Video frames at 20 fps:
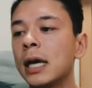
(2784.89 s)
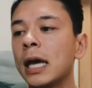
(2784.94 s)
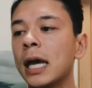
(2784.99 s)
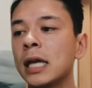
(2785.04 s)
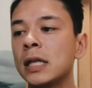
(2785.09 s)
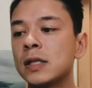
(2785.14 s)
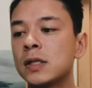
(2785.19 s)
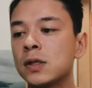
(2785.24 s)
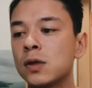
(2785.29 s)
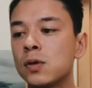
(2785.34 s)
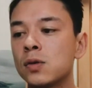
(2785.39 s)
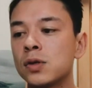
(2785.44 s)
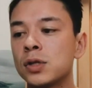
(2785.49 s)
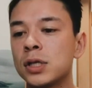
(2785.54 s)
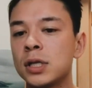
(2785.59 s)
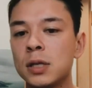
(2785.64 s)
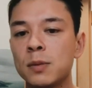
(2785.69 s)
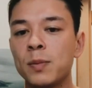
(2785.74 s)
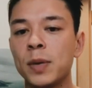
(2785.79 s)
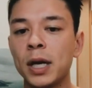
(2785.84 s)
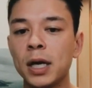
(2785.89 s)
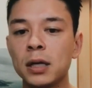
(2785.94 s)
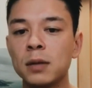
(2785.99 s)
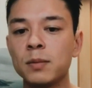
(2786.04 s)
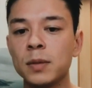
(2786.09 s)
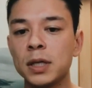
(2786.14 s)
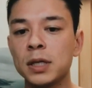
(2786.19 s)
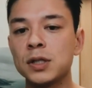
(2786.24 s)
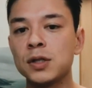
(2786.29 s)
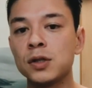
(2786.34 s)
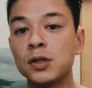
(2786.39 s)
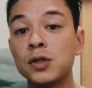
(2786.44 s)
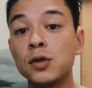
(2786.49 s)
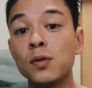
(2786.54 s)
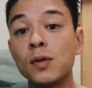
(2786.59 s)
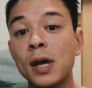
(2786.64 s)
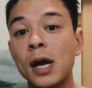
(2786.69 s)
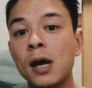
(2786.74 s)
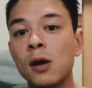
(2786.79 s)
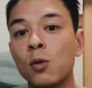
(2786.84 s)
And so she paid me to
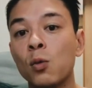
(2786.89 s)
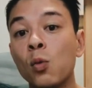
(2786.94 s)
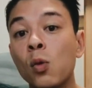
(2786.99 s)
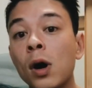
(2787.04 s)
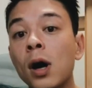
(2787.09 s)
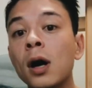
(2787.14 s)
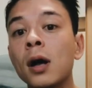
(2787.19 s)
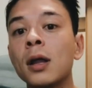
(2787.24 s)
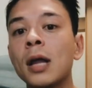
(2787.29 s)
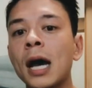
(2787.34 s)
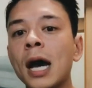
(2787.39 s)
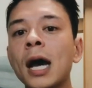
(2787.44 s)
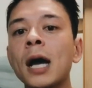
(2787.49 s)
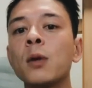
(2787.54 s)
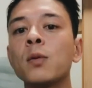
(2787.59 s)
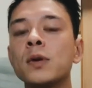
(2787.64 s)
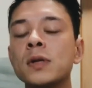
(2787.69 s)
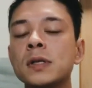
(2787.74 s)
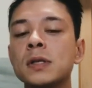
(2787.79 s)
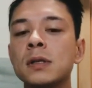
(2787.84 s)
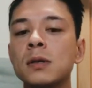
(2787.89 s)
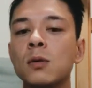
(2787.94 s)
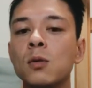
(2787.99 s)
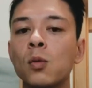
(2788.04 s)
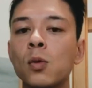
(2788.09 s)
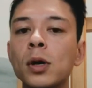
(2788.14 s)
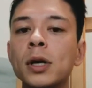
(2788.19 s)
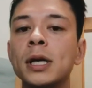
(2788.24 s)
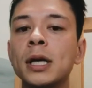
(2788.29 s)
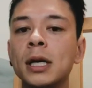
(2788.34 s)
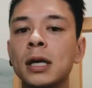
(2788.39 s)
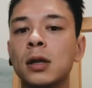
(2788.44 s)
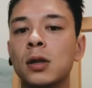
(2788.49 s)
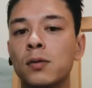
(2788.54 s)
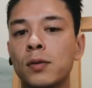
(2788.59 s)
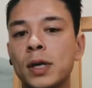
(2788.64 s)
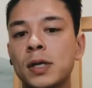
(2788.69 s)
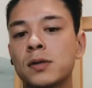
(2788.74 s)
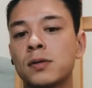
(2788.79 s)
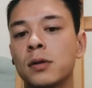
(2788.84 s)
do that while I was working in
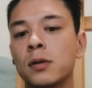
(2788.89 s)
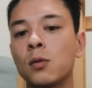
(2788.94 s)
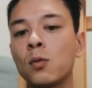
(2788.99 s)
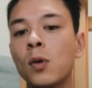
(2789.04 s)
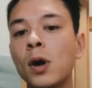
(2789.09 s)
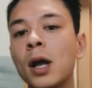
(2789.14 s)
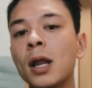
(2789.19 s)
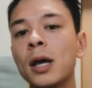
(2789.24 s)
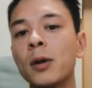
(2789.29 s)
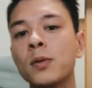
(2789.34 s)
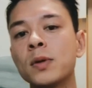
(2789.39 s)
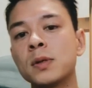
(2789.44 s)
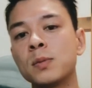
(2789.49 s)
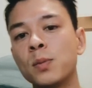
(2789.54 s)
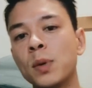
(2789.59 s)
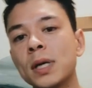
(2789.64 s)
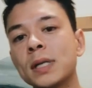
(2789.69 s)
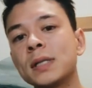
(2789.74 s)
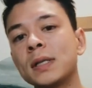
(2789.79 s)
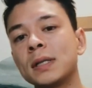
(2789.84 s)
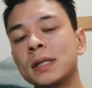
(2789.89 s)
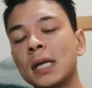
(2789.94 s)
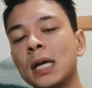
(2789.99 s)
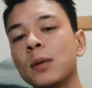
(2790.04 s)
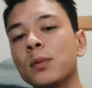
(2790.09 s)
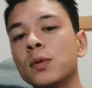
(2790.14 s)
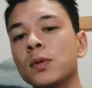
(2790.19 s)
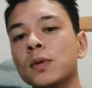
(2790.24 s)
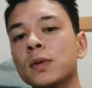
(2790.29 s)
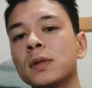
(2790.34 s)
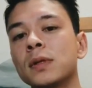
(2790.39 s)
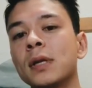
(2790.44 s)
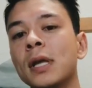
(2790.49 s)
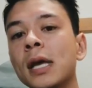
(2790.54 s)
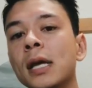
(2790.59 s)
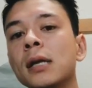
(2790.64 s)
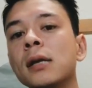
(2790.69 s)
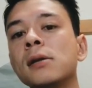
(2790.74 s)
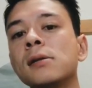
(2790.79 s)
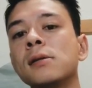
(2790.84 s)
the restaurant, while I was bussing tables,
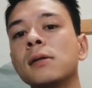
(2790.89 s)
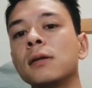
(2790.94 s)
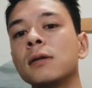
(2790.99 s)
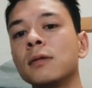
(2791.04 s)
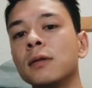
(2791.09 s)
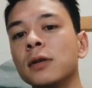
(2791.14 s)
then,